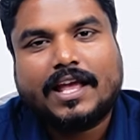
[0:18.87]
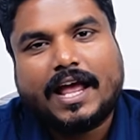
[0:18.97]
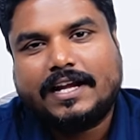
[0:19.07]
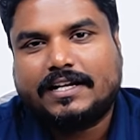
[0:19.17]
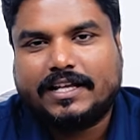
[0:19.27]

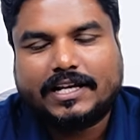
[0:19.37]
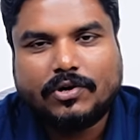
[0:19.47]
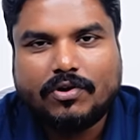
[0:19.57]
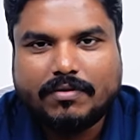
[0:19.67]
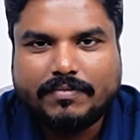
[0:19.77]
and
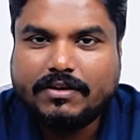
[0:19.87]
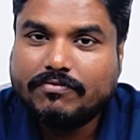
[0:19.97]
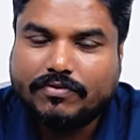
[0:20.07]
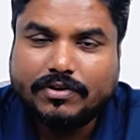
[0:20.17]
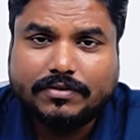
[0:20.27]
Economy
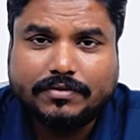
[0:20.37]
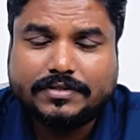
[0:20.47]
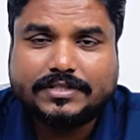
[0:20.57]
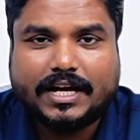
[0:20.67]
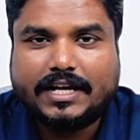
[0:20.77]
full
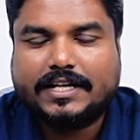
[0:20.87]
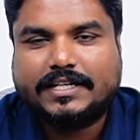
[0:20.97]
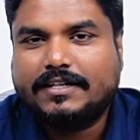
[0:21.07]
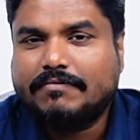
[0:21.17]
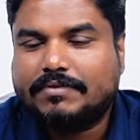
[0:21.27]
course
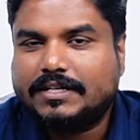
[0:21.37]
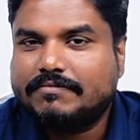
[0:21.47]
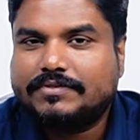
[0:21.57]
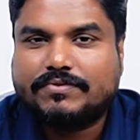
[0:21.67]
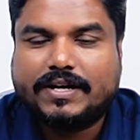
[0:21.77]
targeting
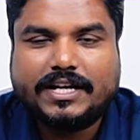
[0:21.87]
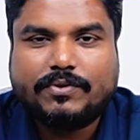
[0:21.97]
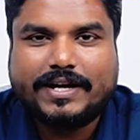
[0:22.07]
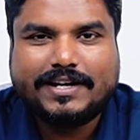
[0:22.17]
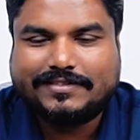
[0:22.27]
Prelims
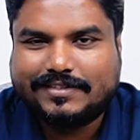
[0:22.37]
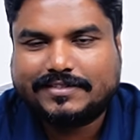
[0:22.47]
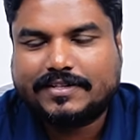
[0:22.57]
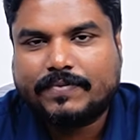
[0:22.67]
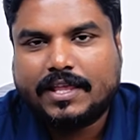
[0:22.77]

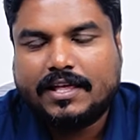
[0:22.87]
2026.